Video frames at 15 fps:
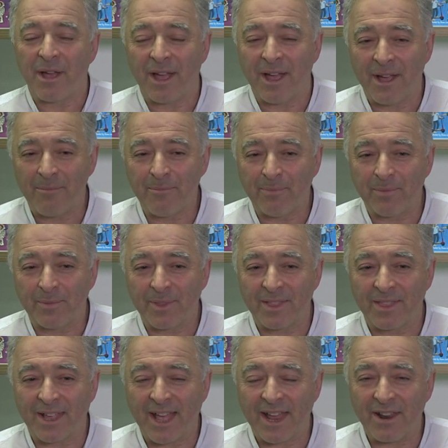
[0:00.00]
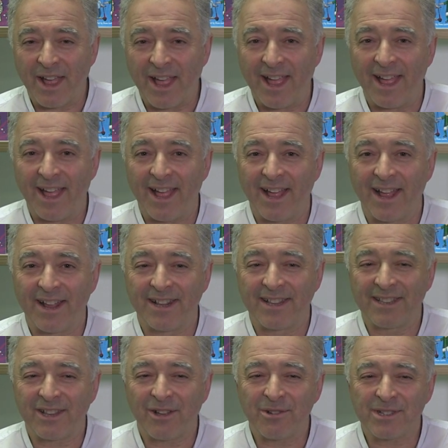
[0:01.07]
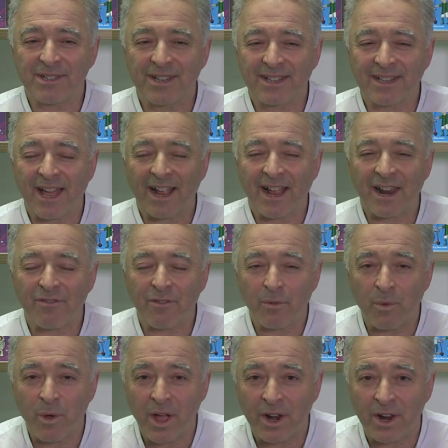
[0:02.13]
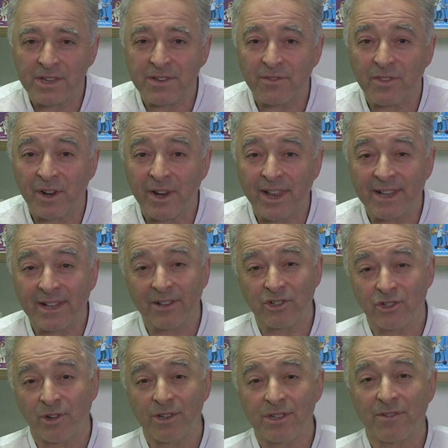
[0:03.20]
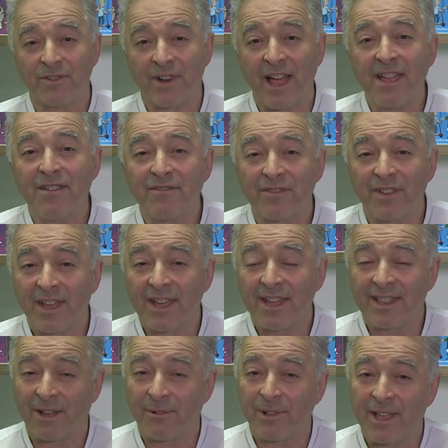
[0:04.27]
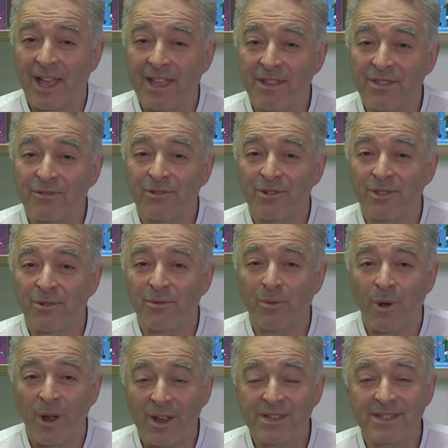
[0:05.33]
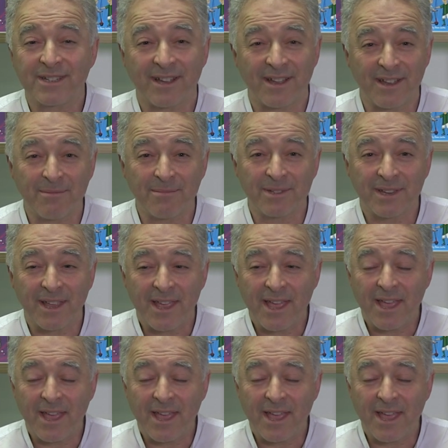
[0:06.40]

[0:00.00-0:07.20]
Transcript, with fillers: Um, the kind of those that kind of awareness of the little joys of life that will get you through the worst times.